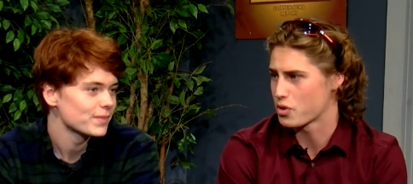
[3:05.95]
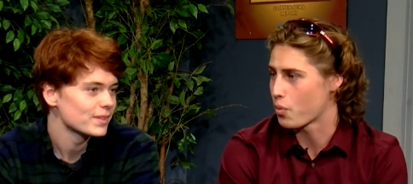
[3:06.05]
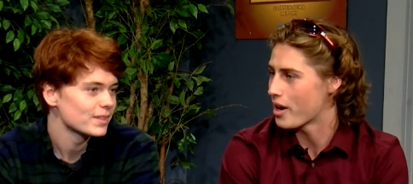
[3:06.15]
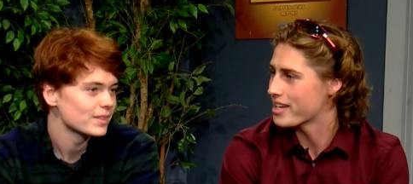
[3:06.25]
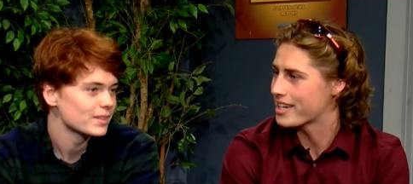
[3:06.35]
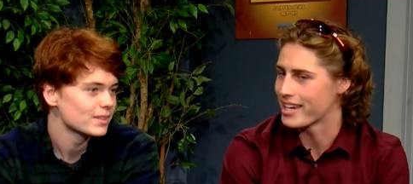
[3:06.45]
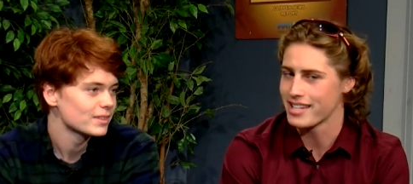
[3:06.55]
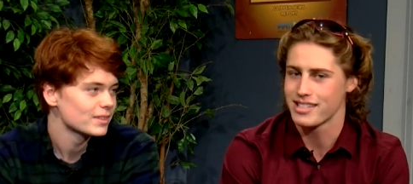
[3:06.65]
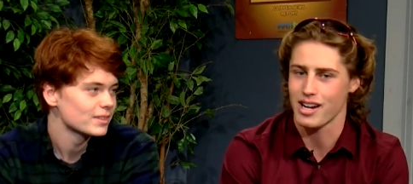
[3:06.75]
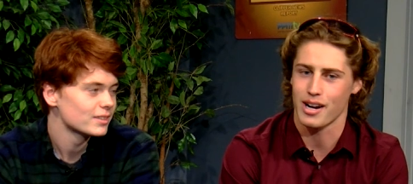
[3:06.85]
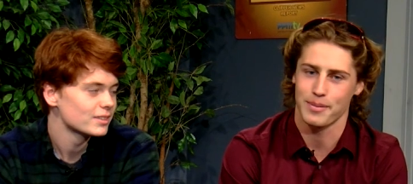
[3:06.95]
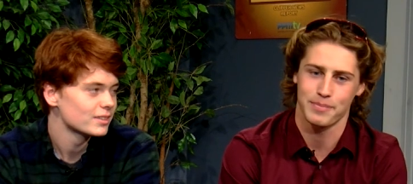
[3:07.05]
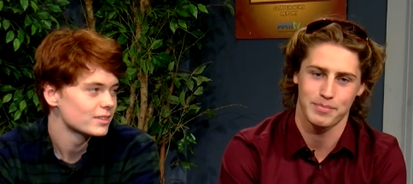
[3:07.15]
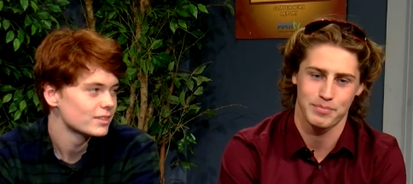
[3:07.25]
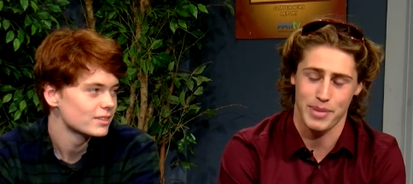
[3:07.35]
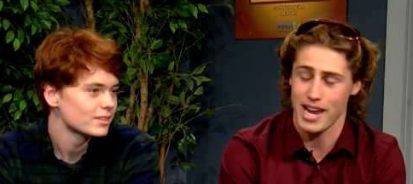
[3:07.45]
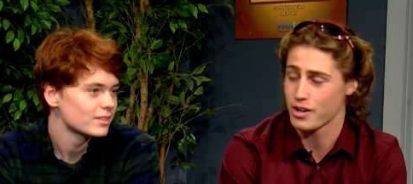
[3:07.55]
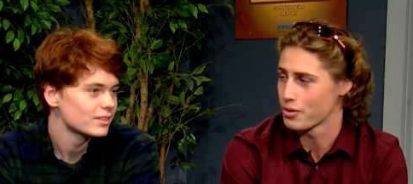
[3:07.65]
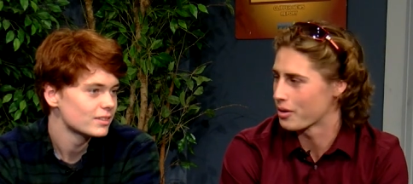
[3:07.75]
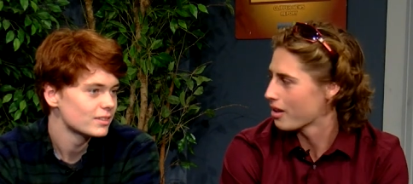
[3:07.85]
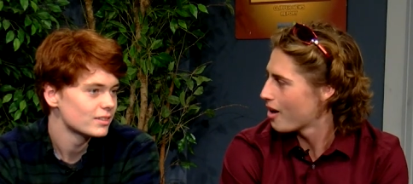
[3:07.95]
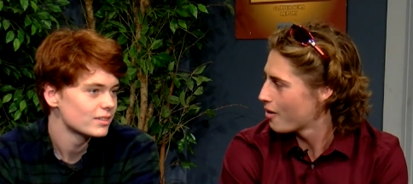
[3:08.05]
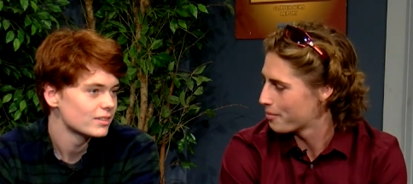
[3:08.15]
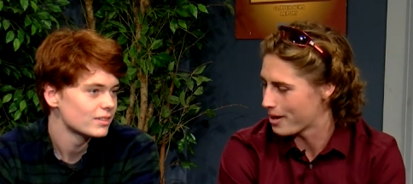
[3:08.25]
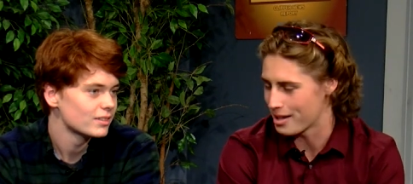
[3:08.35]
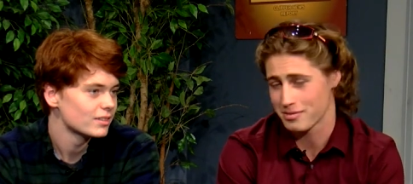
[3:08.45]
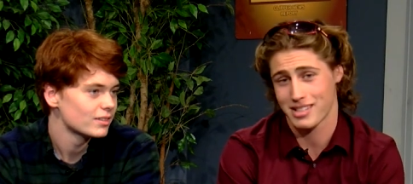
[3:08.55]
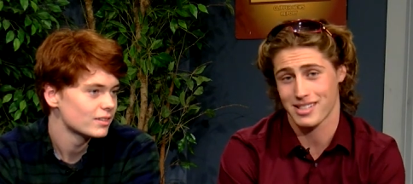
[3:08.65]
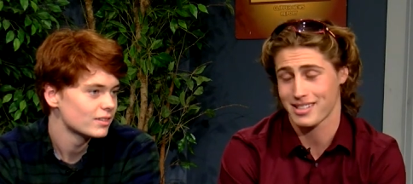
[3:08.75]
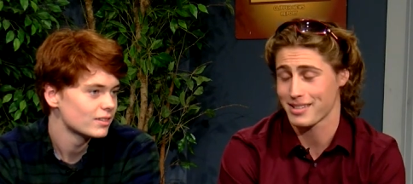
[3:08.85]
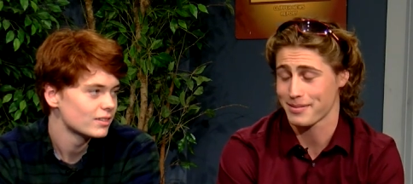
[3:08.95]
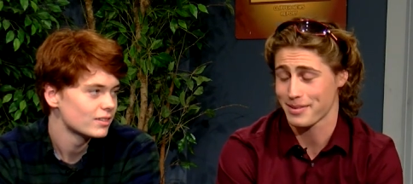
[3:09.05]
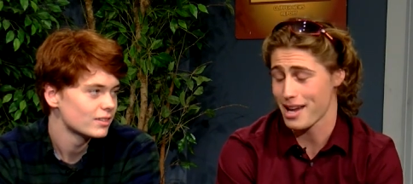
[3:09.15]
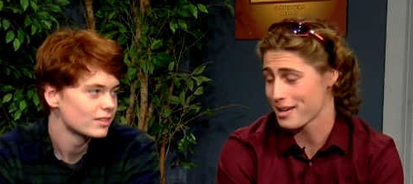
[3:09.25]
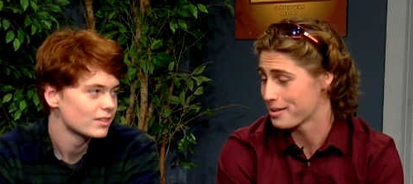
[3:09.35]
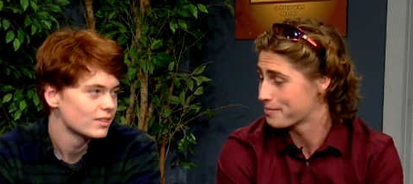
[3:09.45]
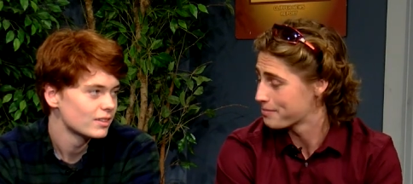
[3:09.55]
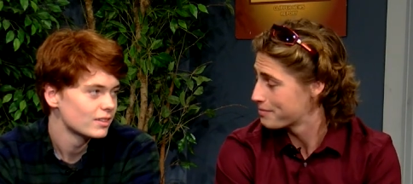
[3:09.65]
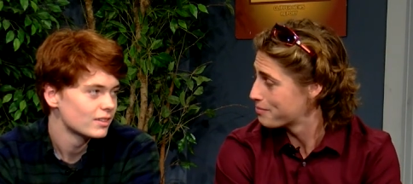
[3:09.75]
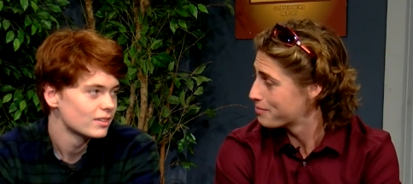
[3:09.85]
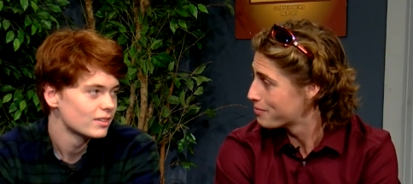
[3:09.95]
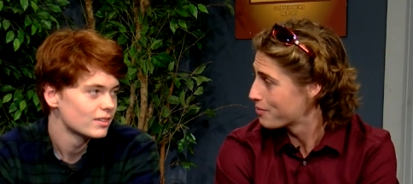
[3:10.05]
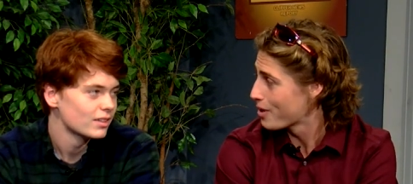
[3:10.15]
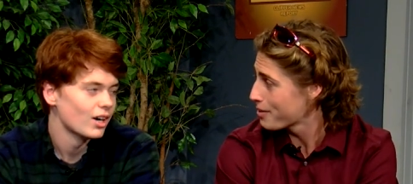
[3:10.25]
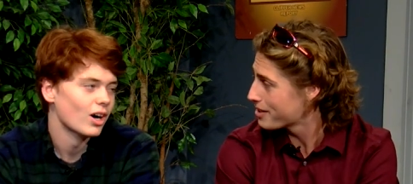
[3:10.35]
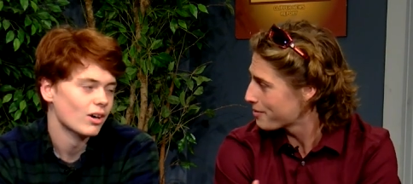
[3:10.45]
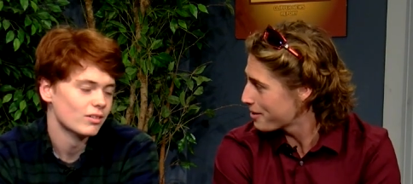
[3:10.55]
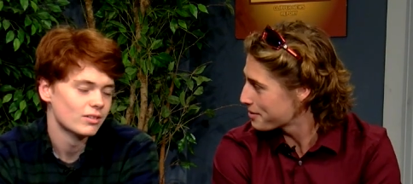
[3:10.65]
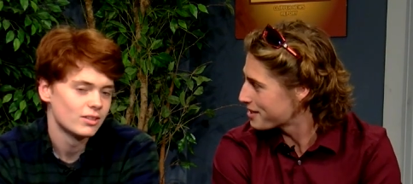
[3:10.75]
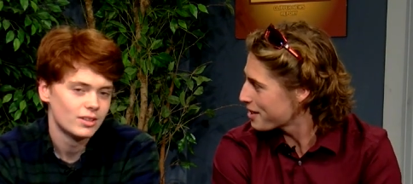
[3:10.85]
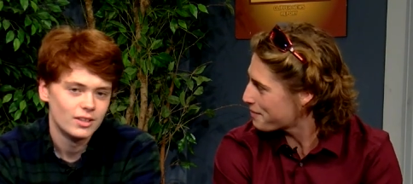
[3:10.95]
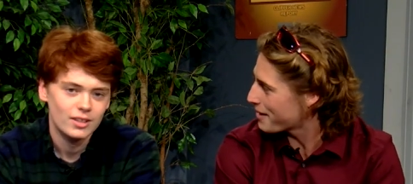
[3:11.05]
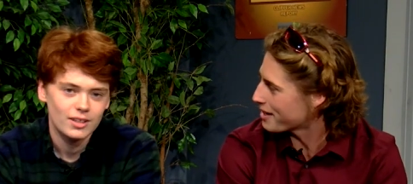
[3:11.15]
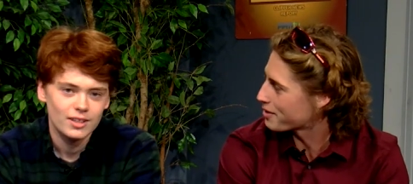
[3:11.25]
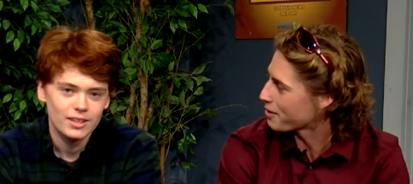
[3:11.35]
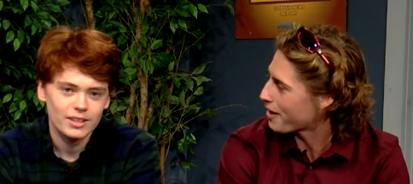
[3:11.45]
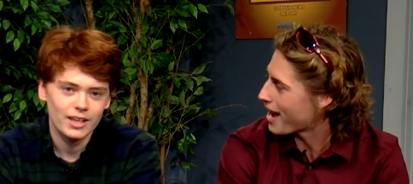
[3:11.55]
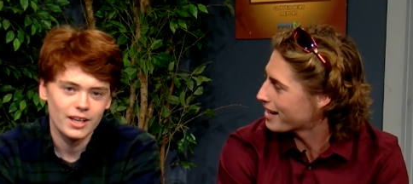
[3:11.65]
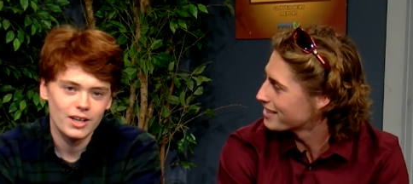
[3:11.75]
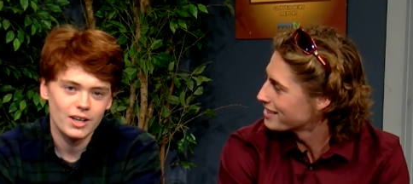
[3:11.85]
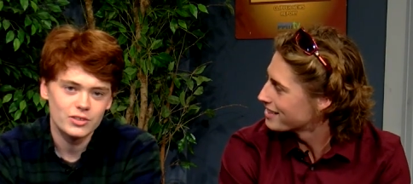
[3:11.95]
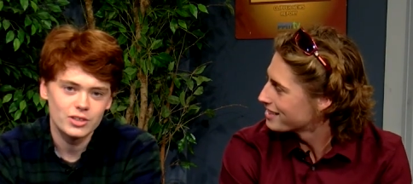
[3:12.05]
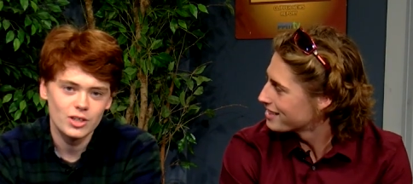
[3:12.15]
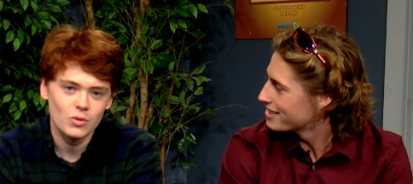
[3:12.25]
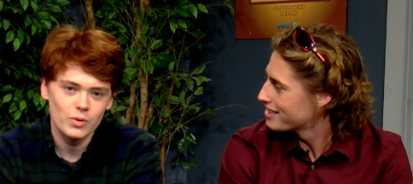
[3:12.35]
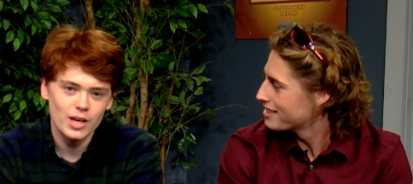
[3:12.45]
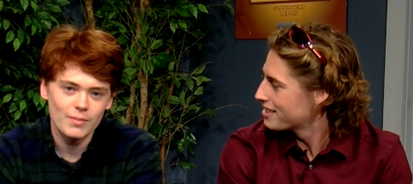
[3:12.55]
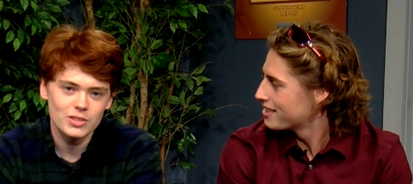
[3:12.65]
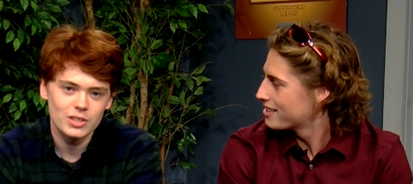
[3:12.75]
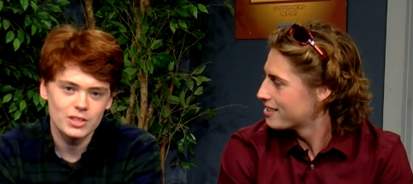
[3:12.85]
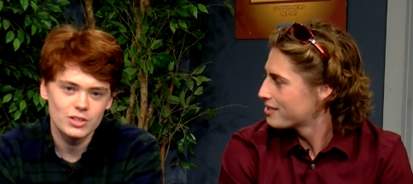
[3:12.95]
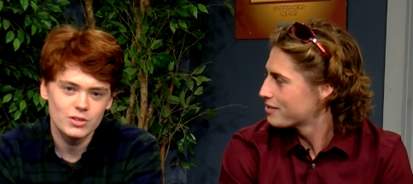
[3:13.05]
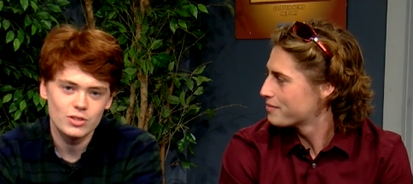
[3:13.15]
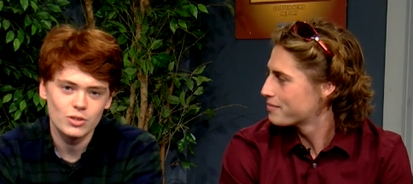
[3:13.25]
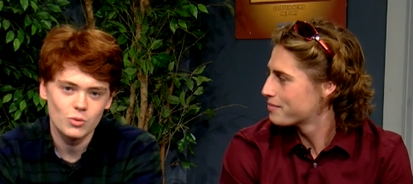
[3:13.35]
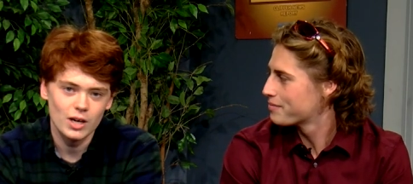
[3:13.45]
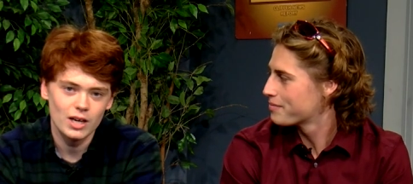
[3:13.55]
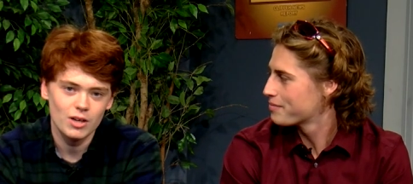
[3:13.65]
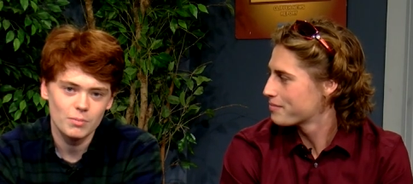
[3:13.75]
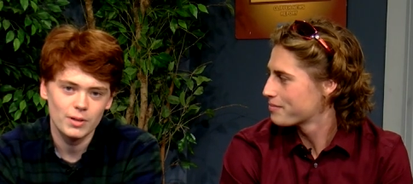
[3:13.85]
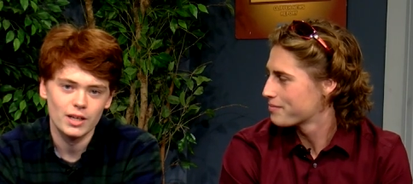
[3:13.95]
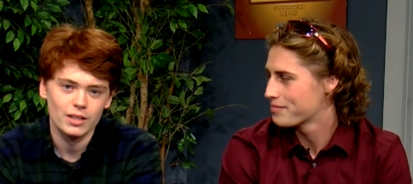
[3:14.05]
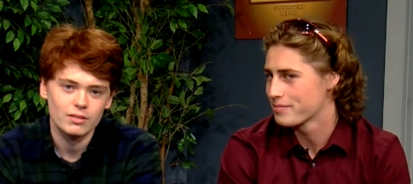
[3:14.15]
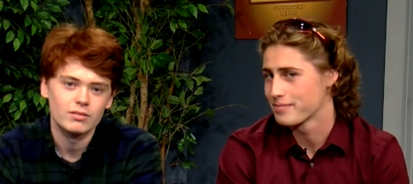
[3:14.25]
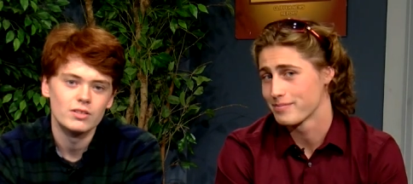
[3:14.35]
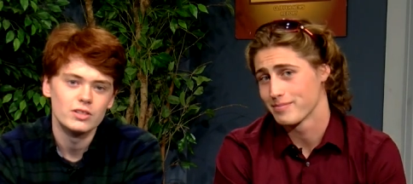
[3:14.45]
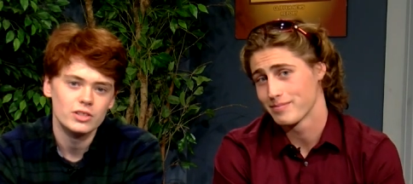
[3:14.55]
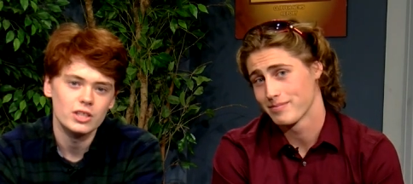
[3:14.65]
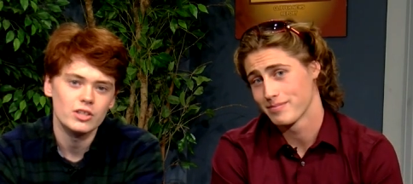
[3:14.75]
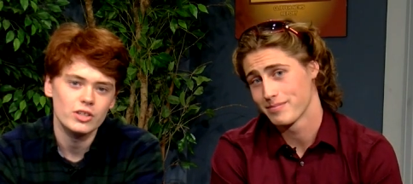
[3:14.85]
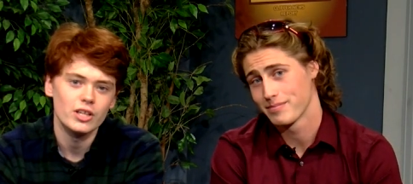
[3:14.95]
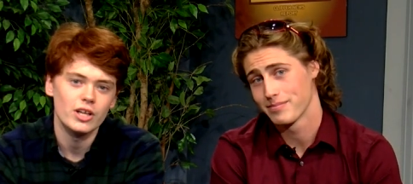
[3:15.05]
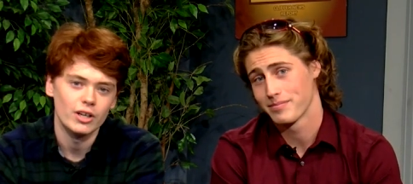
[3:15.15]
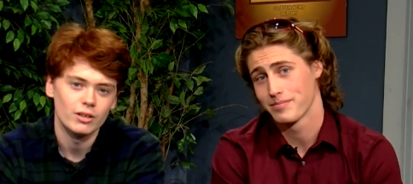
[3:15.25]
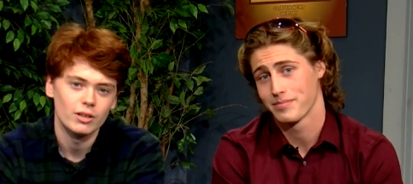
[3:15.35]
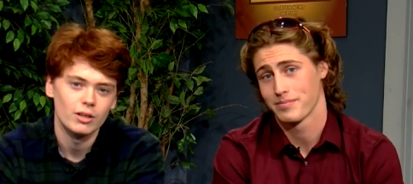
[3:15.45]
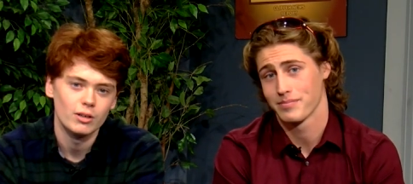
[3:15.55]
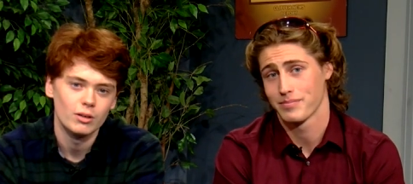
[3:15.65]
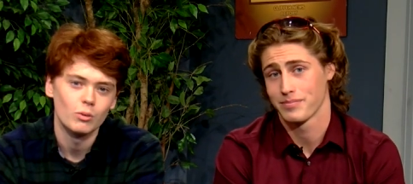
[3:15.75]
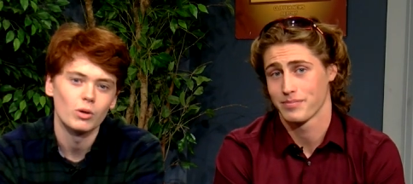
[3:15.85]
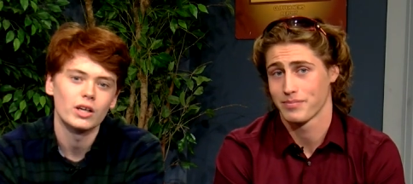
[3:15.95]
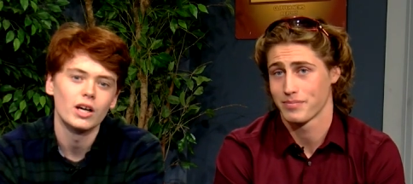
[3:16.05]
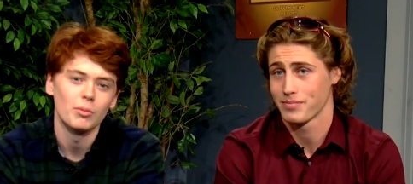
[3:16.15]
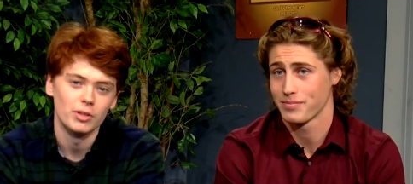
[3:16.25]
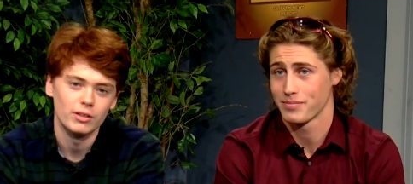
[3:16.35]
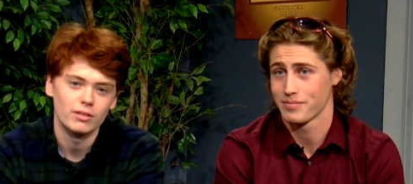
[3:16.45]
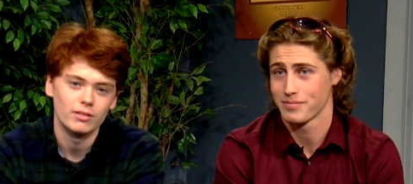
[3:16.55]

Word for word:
Speaker 1: 20 kids in our paint crew alone, but kind of, where, uh, where was your paint crew at? Yeah,
Speaker 2: no, so we obviously didn't do too well, but senior year, we're coming.